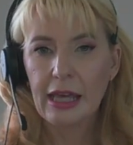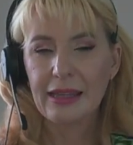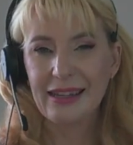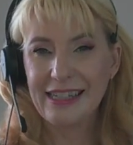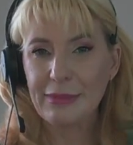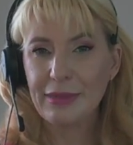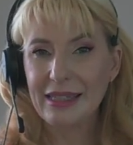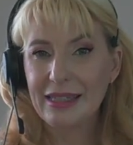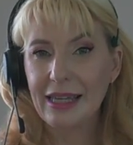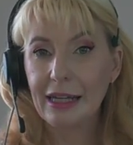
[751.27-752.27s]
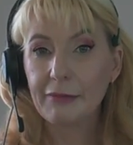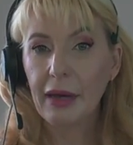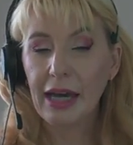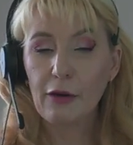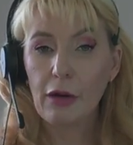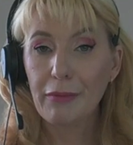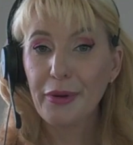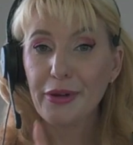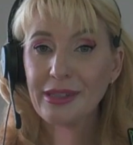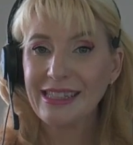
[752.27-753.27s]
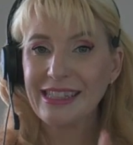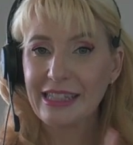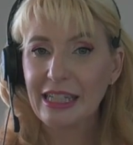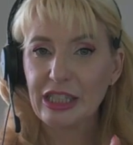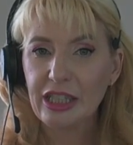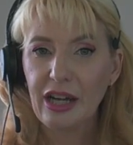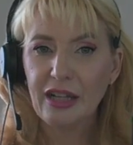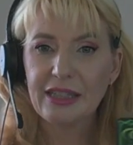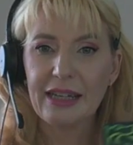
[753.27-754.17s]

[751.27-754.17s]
There needs to be a stand back. One person needs to take charge,